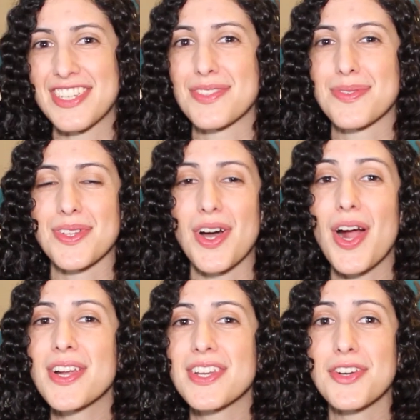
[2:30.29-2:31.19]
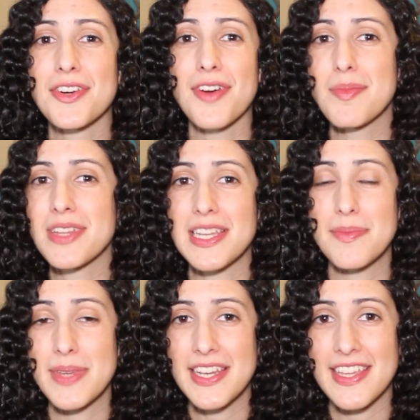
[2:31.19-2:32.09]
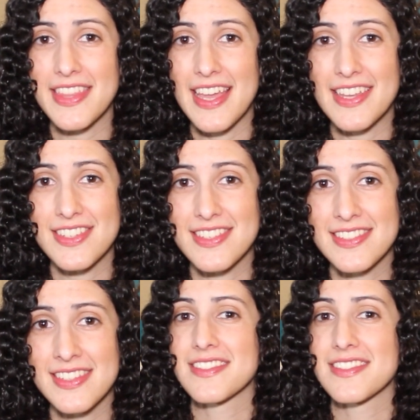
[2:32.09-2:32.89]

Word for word: It gets real hard and crumbly and beady at the edges.